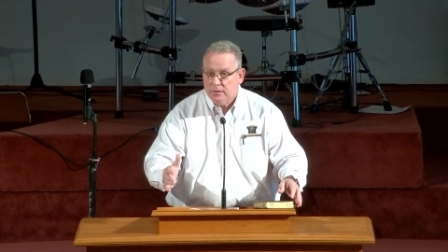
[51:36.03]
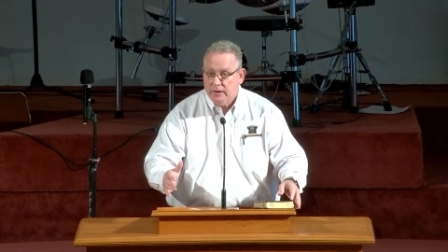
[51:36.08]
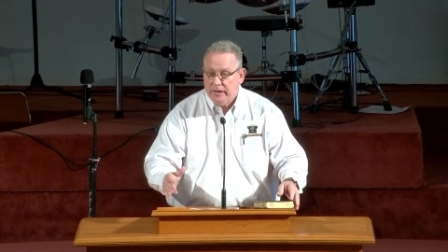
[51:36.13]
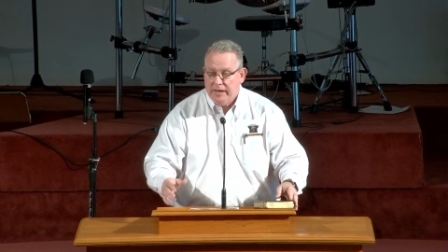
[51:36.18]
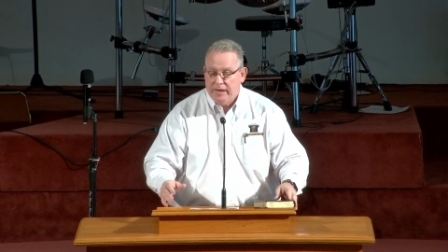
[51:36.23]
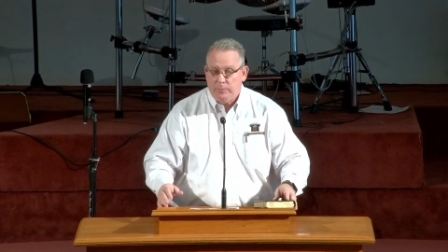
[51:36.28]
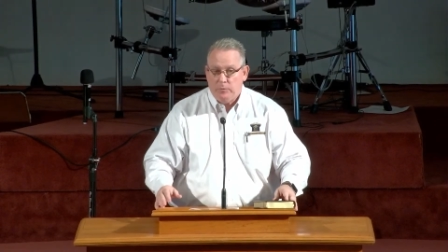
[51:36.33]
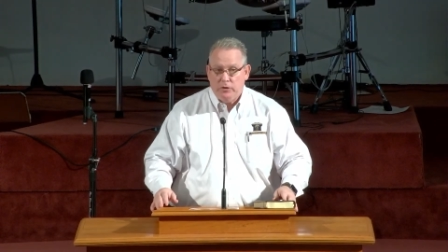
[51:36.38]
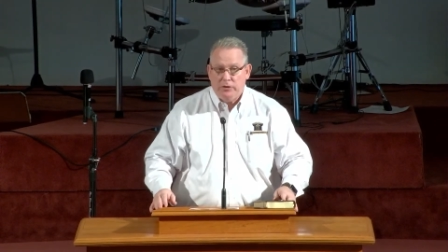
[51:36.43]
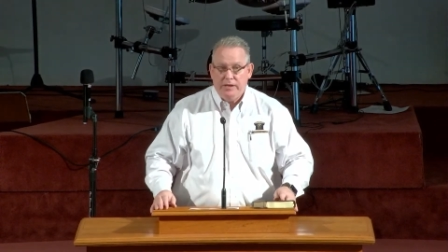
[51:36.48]

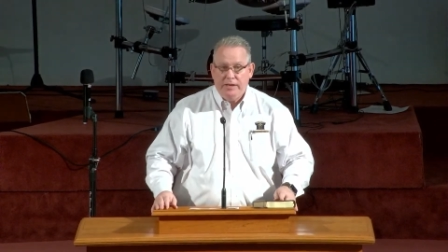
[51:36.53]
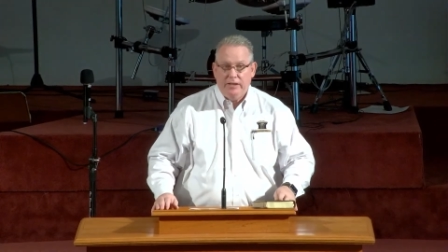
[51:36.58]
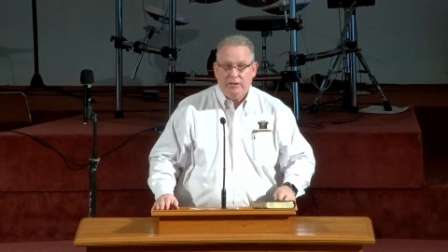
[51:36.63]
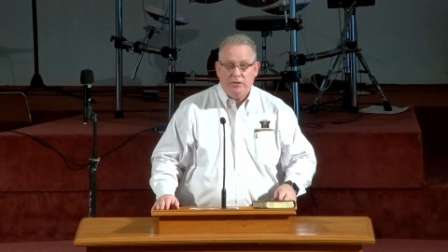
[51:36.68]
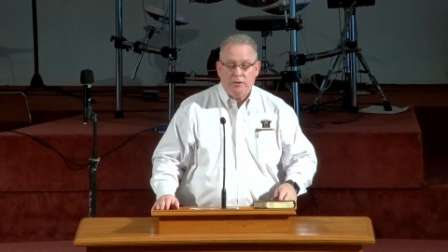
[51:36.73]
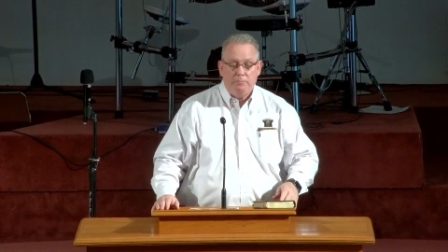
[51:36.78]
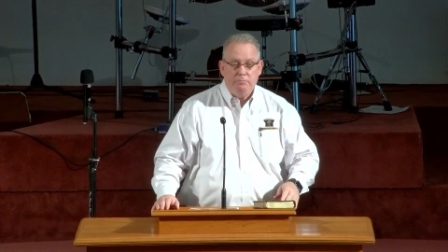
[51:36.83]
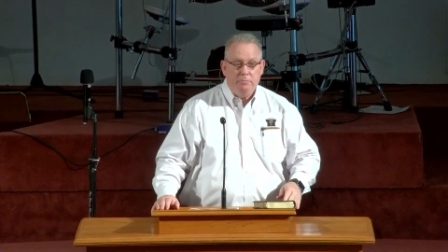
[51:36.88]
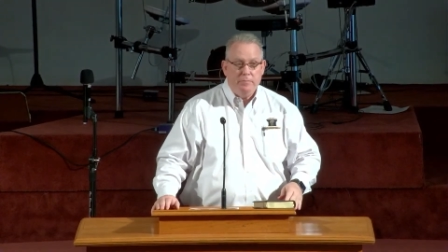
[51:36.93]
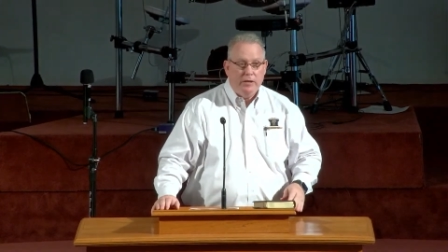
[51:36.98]
And I'm looking at
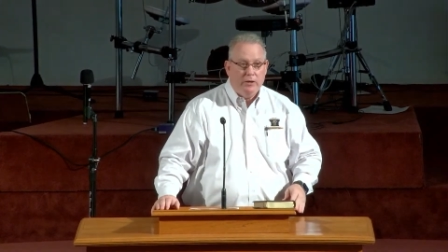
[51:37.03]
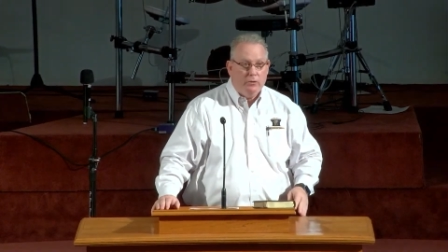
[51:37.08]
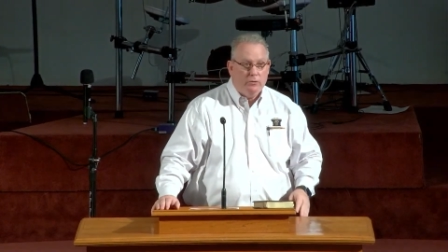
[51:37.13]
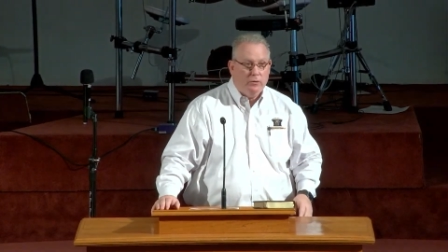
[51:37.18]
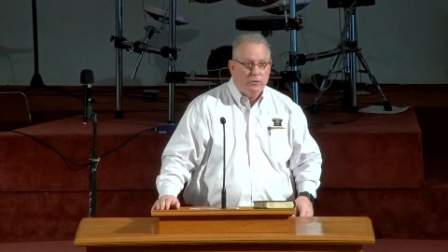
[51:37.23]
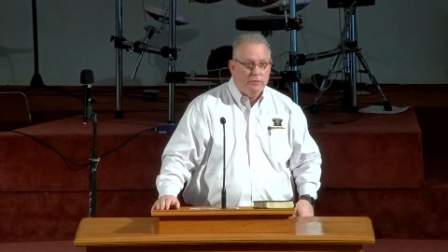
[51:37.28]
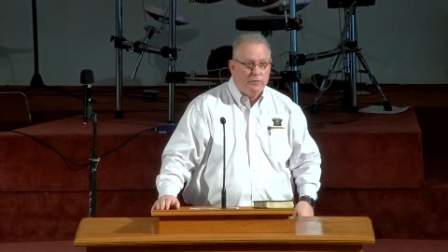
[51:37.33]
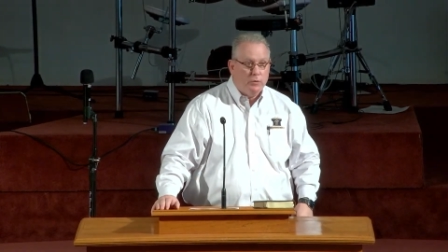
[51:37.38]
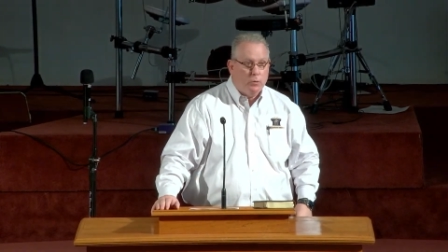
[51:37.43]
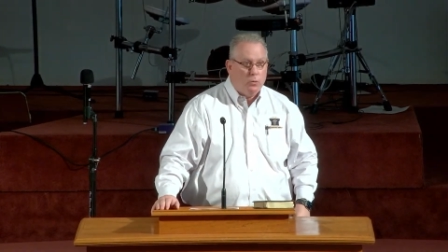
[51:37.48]
the
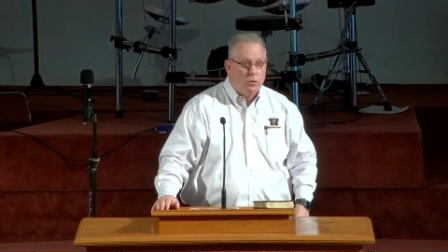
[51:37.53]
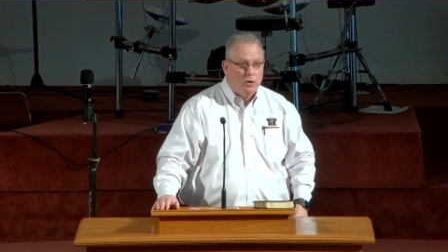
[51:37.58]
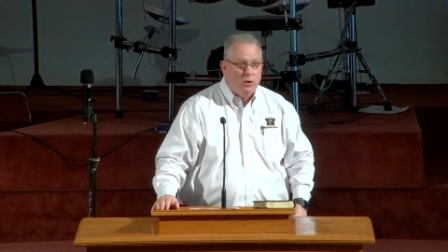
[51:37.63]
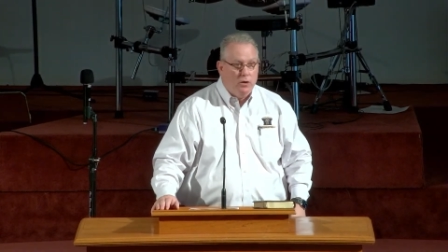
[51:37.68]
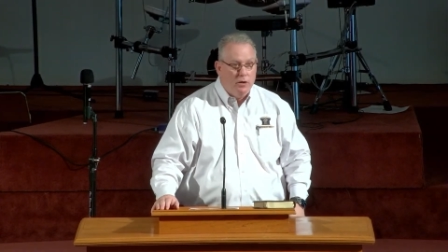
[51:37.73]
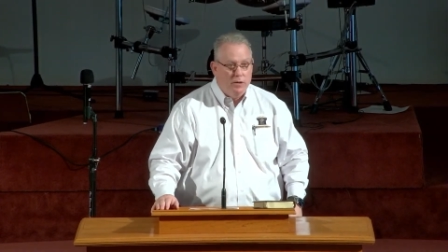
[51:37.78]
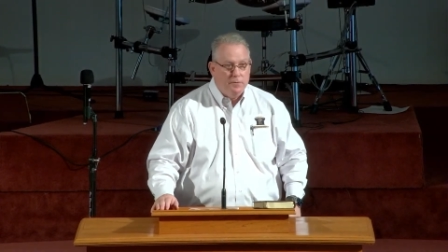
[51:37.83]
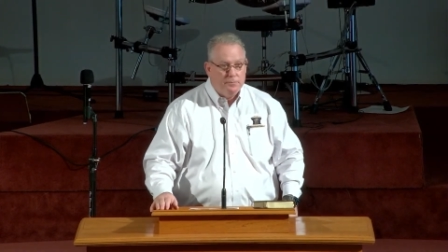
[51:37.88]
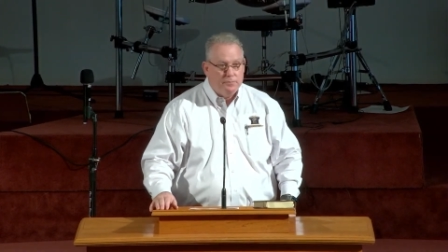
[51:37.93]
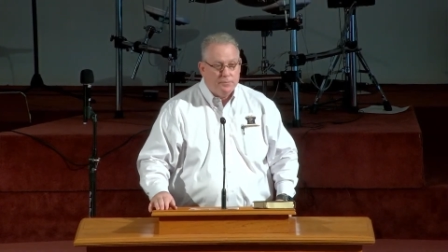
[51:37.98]
mirror of the
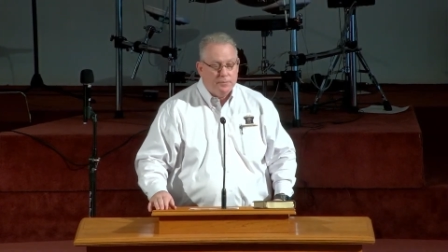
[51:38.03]
Word,